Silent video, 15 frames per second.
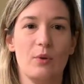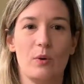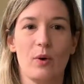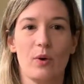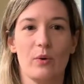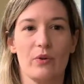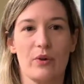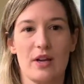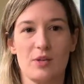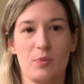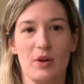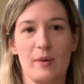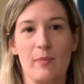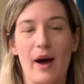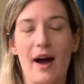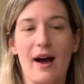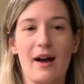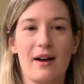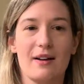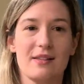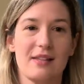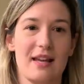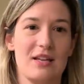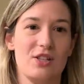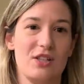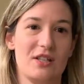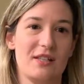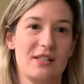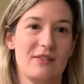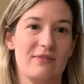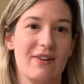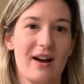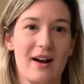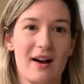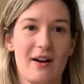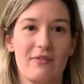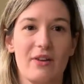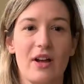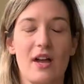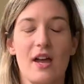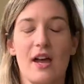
We work with Raspberry Pis, HTC Vive,